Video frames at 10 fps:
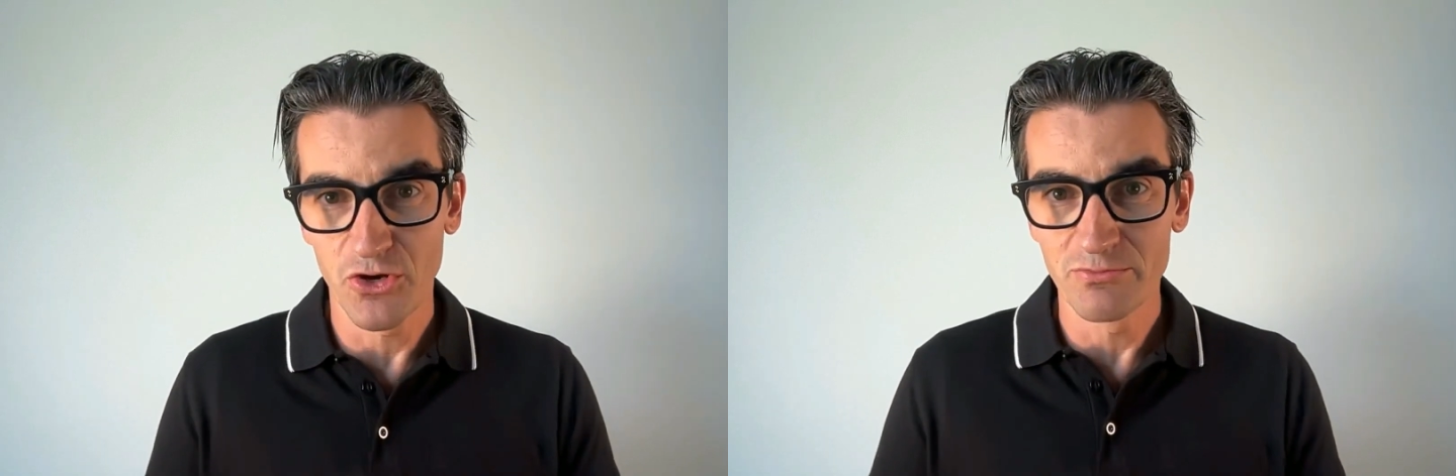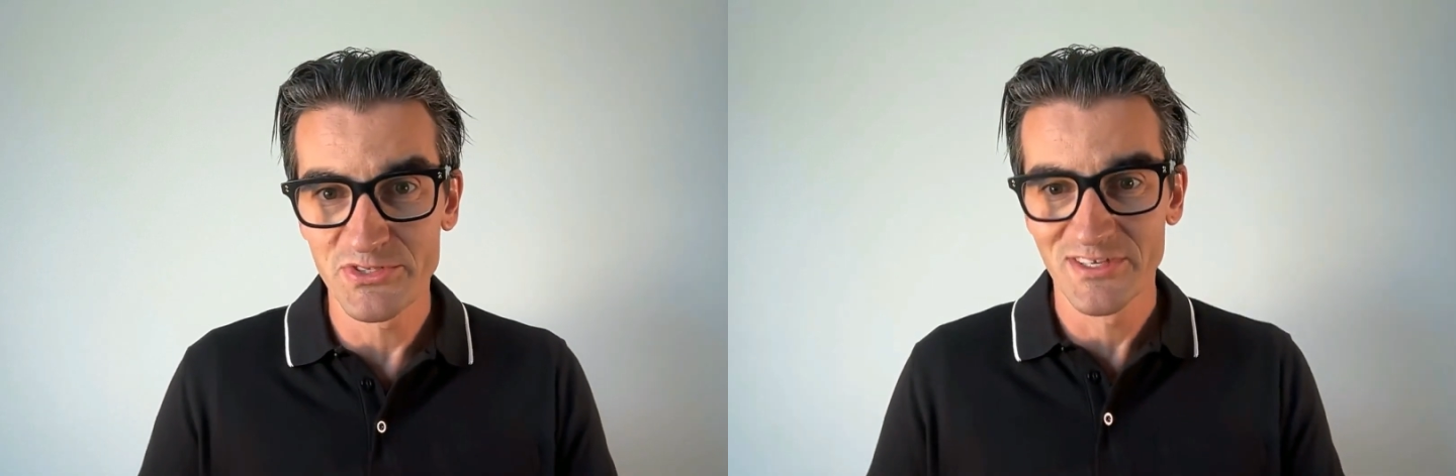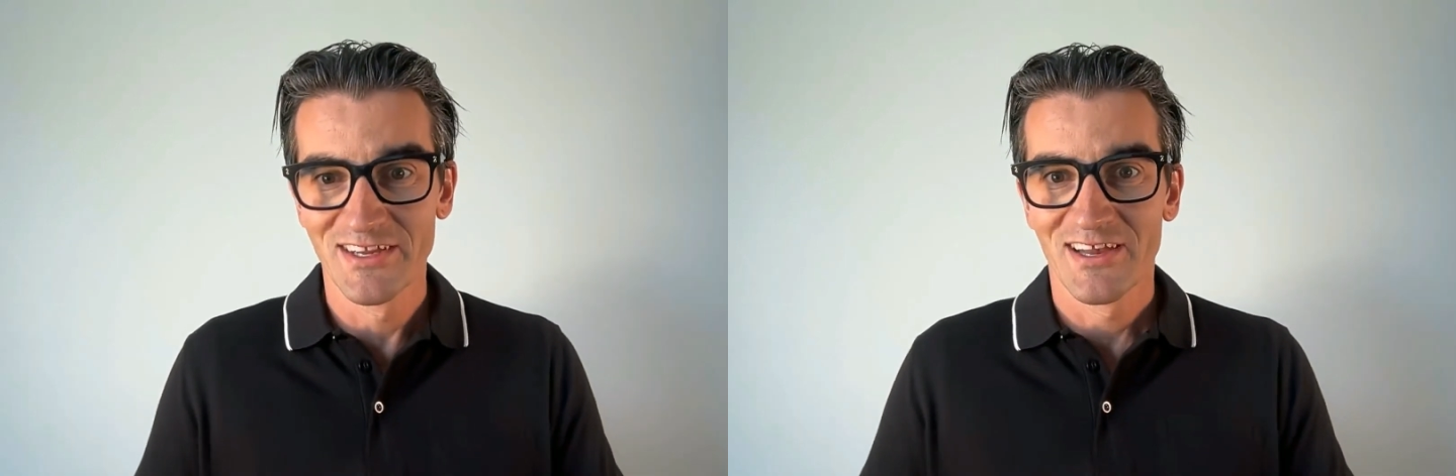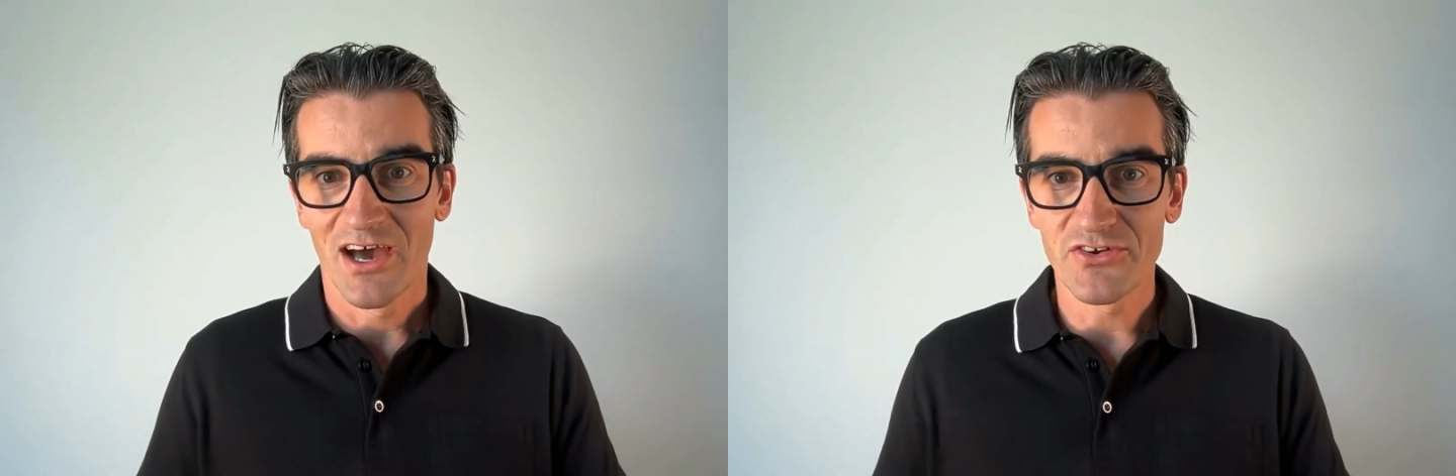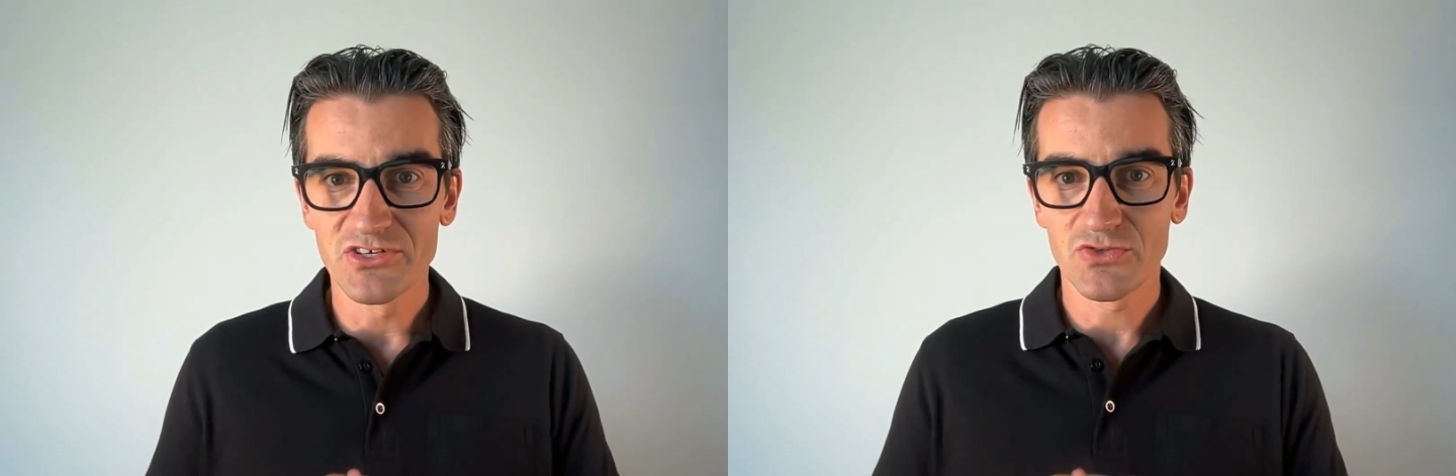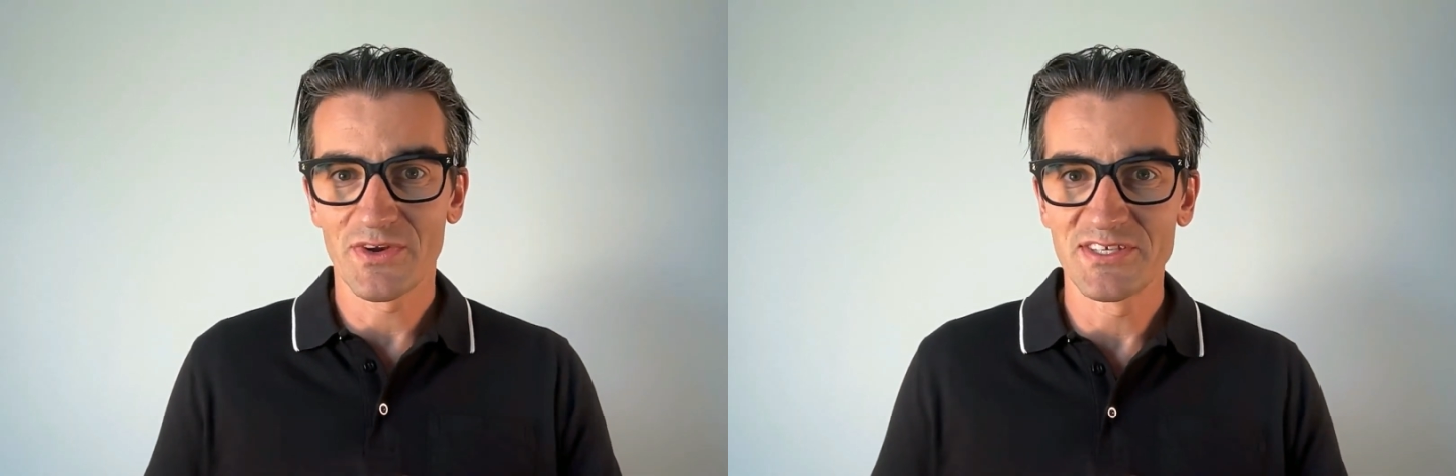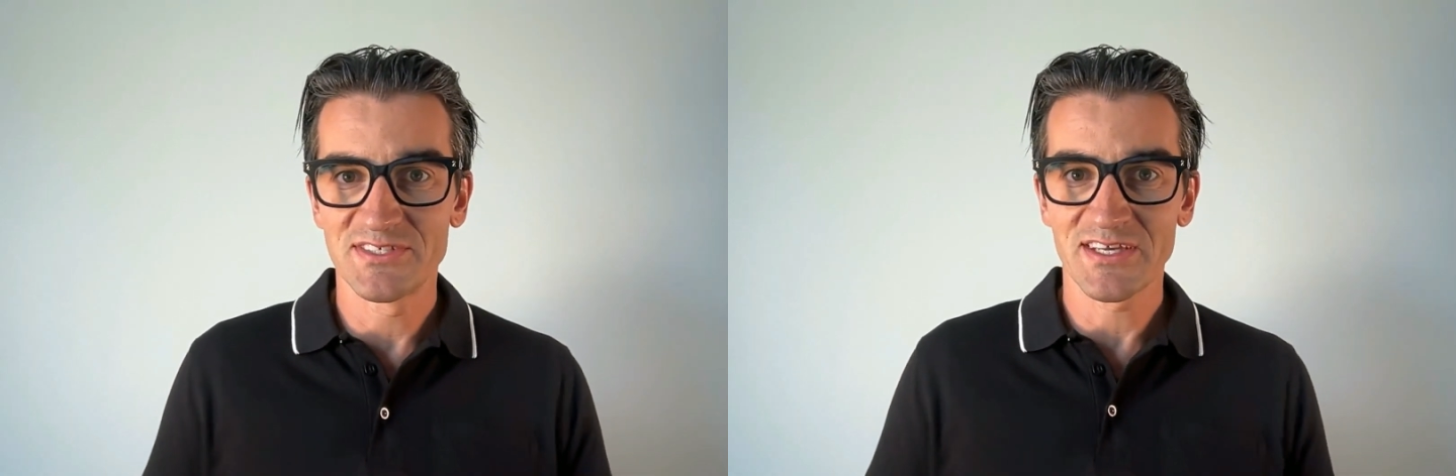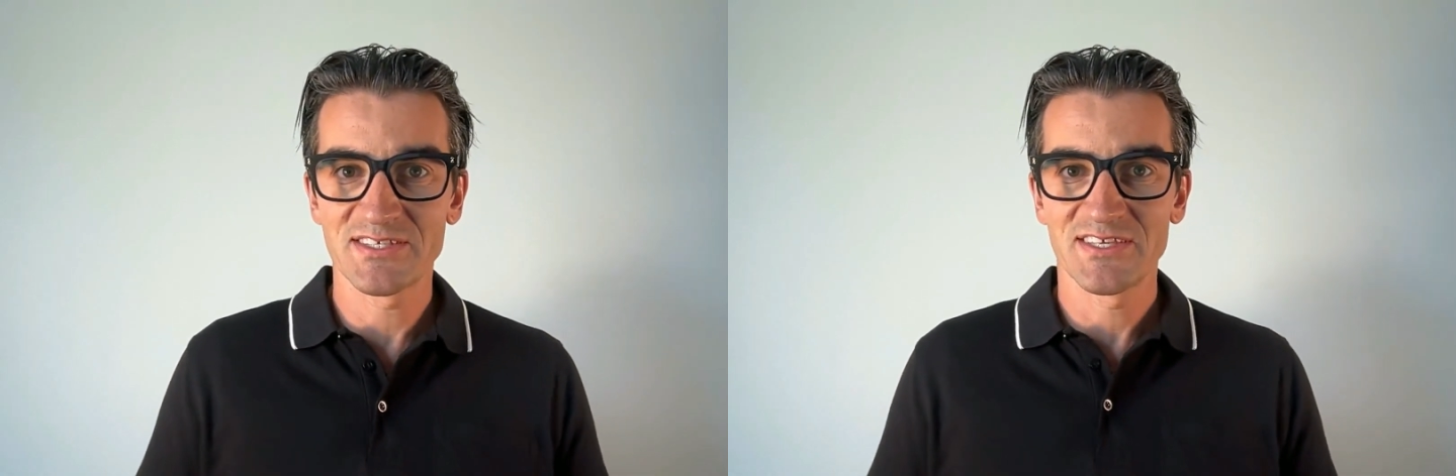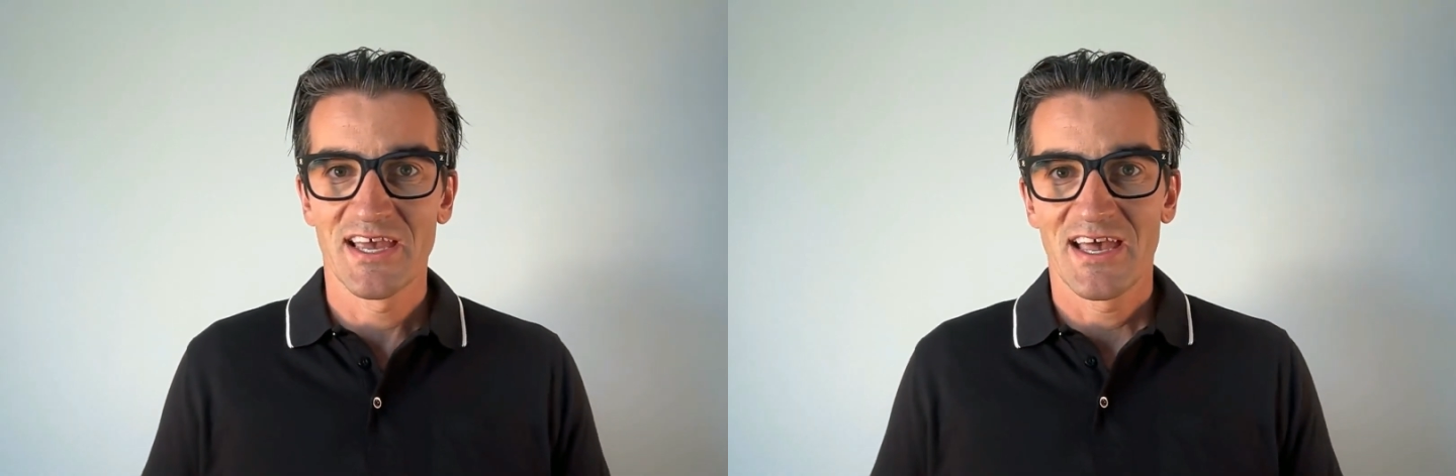homes, 126